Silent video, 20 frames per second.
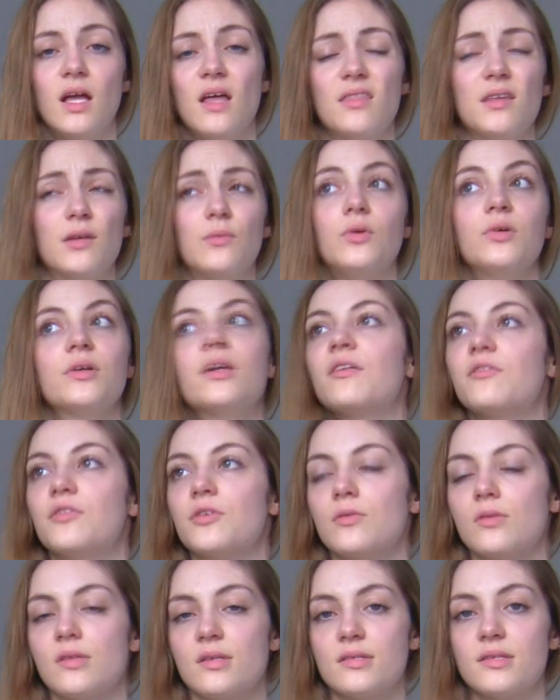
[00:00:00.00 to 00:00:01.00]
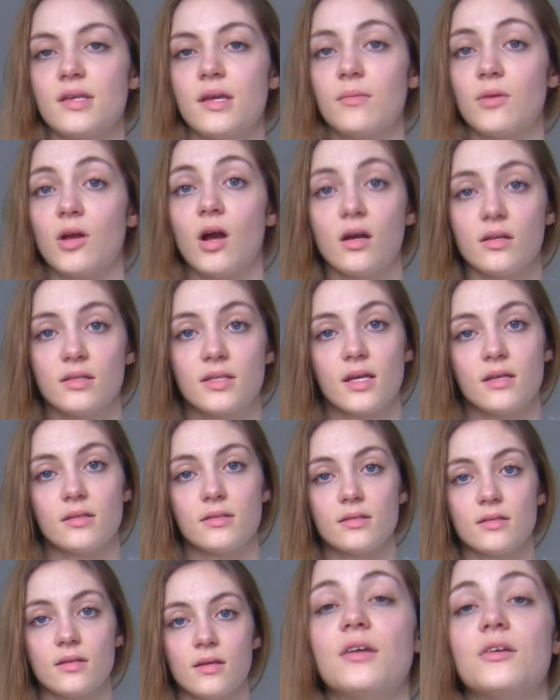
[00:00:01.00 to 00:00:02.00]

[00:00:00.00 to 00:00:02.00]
and they won't give you the same content.